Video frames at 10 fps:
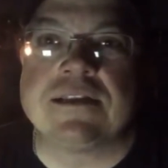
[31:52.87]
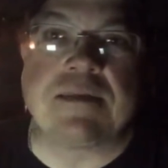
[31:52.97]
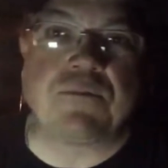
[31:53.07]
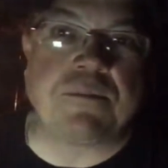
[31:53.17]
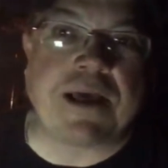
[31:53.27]
Did
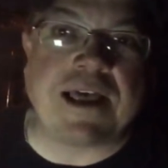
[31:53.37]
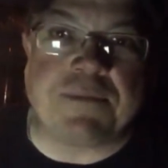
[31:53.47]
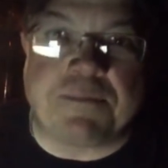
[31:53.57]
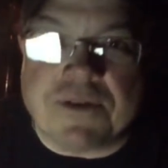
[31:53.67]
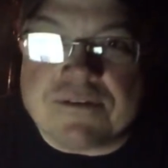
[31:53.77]
that one
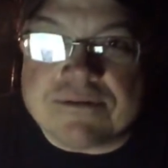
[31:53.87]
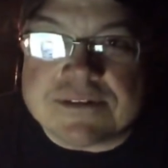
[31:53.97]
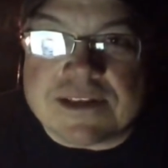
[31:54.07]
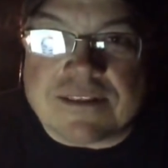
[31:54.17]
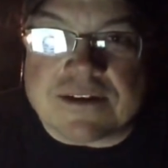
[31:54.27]
behind me move?
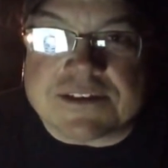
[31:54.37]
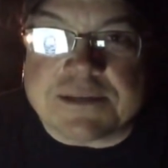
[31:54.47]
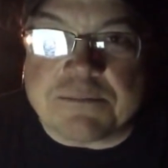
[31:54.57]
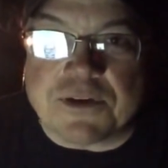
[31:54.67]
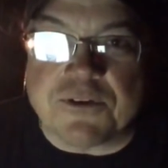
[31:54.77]
I thought I
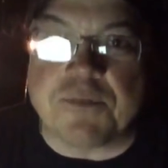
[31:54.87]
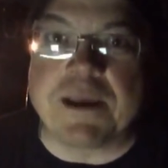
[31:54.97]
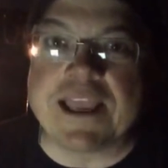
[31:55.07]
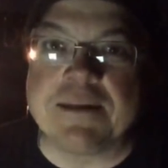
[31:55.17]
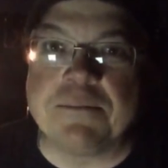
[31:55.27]
seen blue
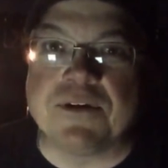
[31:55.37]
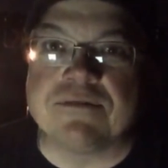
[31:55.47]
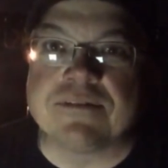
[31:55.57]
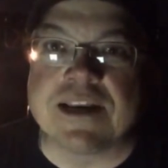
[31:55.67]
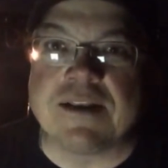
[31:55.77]
in my head
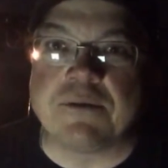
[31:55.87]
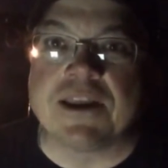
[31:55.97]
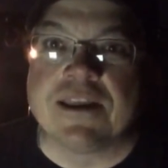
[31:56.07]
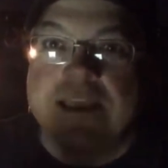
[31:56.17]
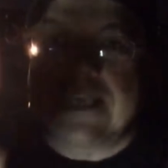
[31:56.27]
move.
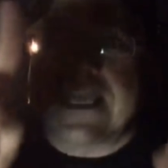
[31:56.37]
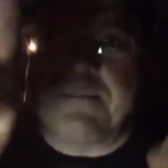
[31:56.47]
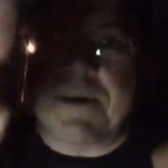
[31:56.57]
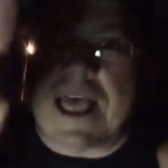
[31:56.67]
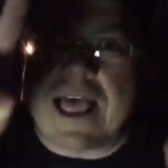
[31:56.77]
Anyway,
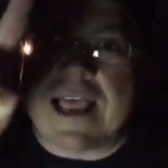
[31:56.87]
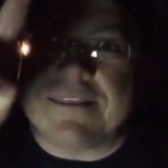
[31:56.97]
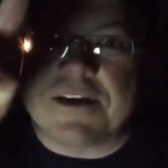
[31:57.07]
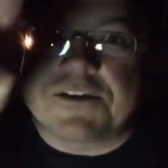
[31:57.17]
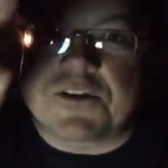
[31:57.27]
keep an
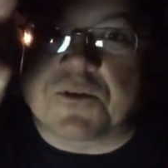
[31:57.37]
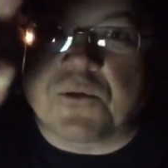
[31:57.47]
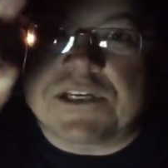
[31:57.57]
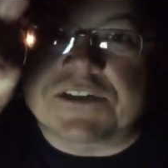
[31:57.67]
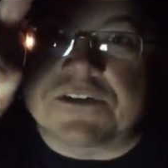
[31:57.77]
eye. Those are
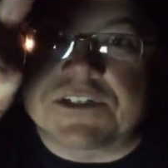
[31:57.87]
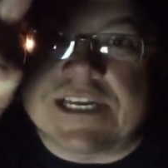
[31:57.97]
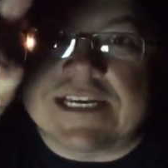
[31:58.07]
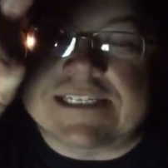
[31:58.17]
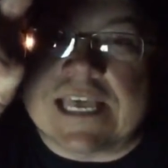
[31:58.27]
Whisker
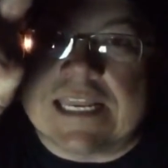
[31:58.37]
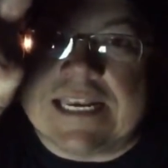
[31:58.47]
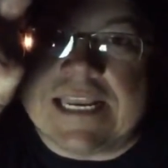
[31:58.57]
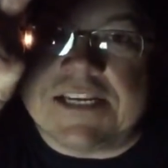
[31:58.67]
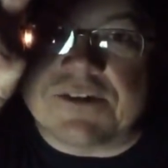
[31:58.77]
Sitx
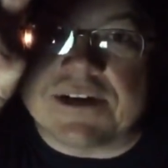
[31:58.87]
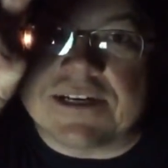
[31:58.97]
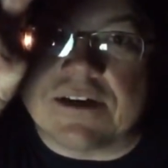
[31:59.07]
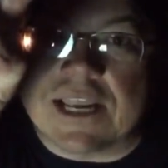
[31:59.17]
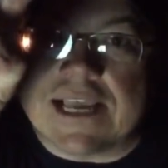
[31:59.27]
LEDs right
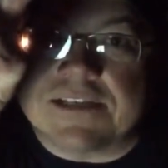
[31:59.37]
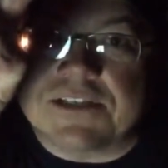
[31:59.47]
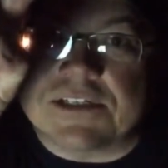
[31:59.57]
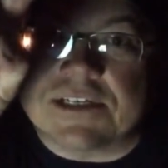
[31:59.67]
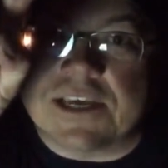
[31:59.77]
there, guys,
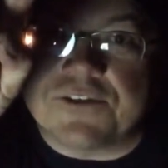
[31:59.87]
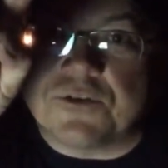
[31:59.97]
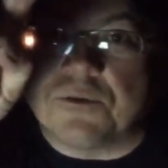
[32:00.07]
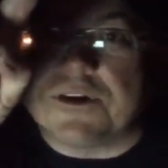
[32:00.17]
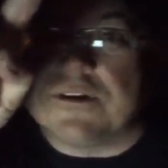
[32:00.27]
just in case
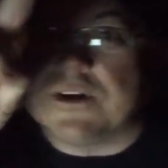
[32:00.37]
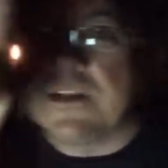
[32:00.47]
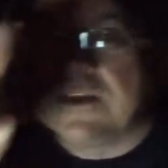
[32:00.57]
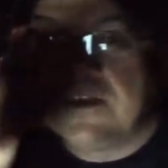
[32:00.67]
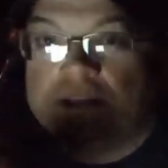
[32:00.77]
you're wondering.
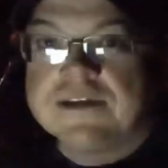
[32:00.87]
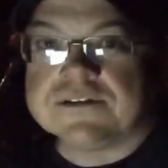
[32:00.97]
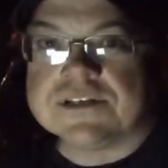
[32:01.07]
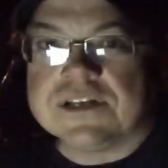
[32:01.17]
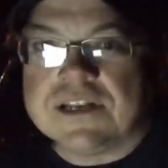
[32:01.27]

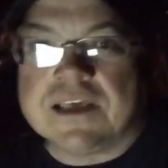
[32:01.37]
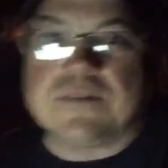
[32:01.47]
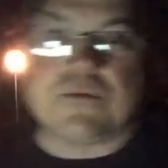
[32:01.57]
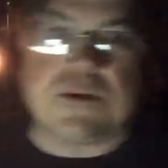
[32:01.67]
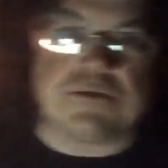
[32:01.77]
There's another one.